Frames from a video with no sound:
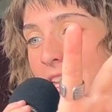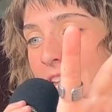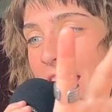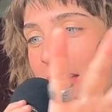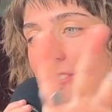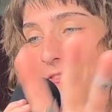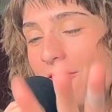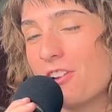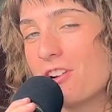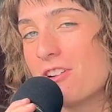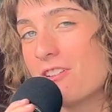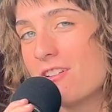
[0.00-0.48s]

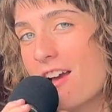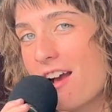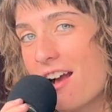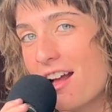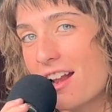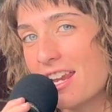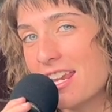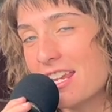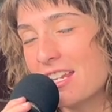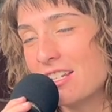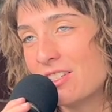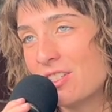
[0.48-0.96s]
If you're
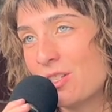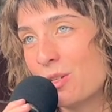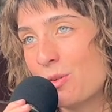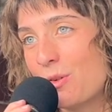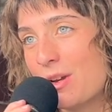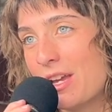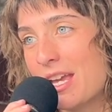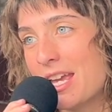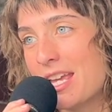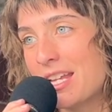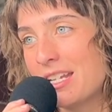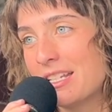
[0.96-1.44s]
not
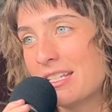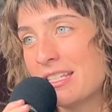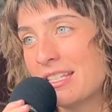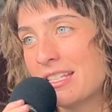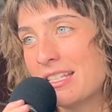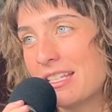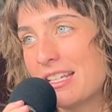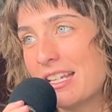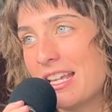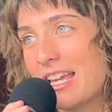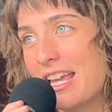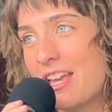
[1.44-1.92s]
into
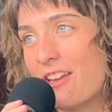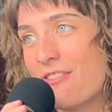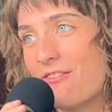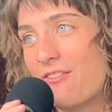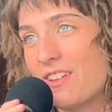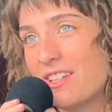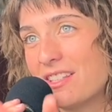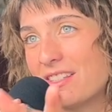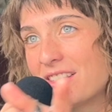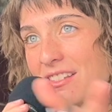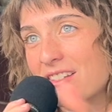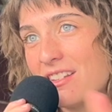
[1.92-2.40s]
it,
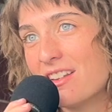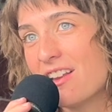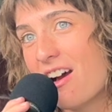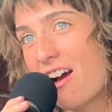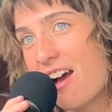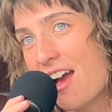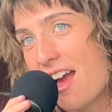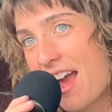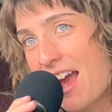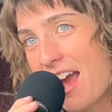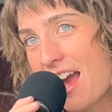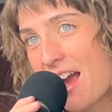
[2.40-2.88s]
if it's
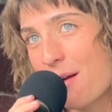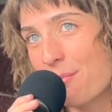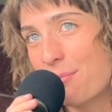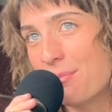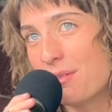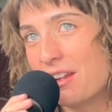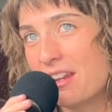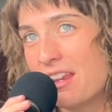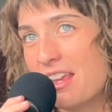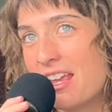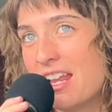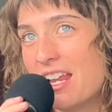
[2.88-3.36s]
not
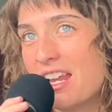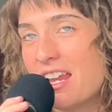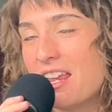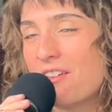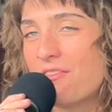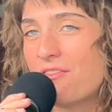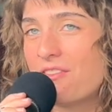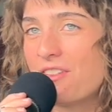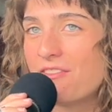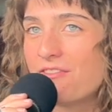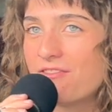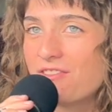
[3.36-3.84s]
happening,
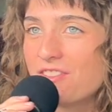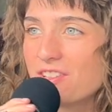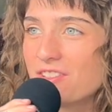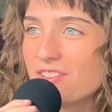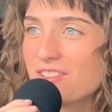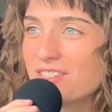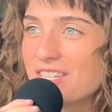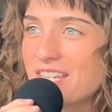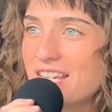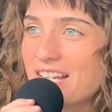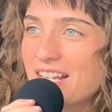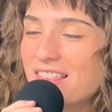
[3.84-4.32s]
if it
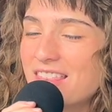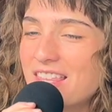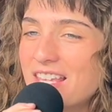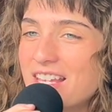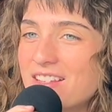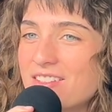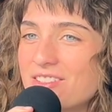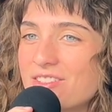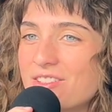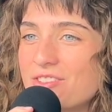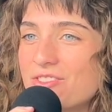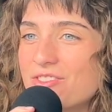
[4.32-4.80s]
feels like
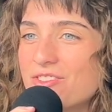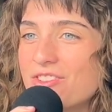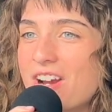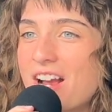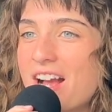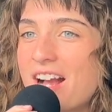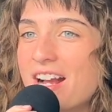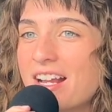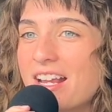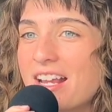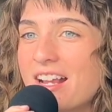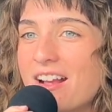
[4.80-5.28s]
things are
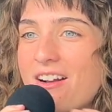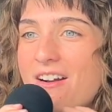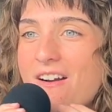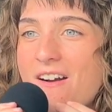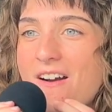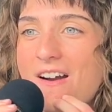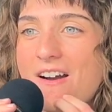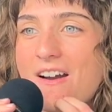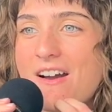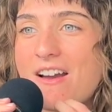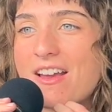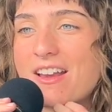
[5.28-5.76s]
dragging
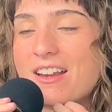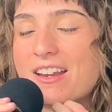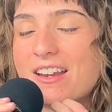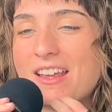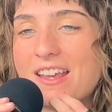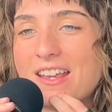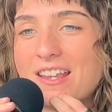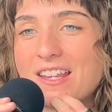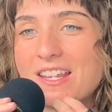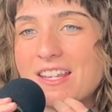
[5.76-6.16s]
on,